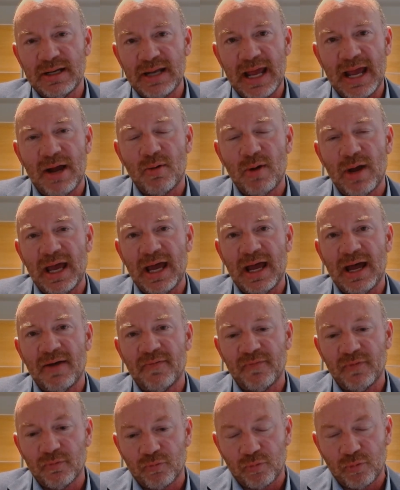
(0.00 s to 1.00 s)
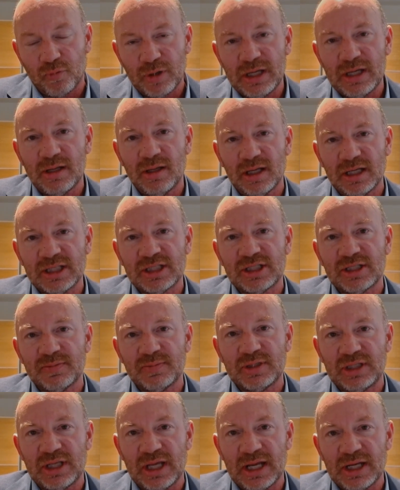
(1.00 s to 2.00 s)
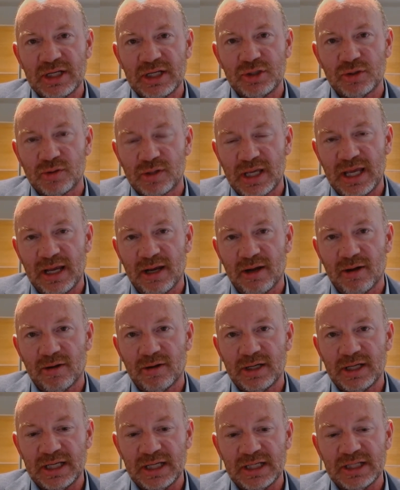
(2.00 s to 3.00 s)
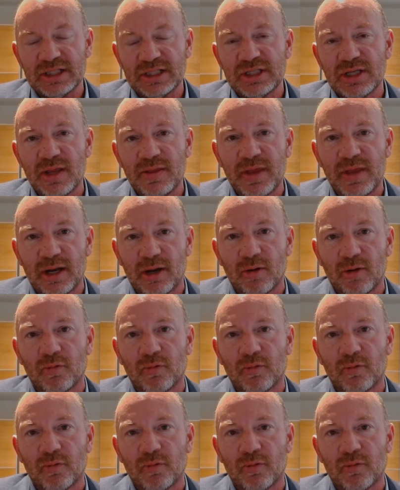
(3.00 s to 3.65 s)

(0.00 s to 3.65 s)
now have real and substantial care needs that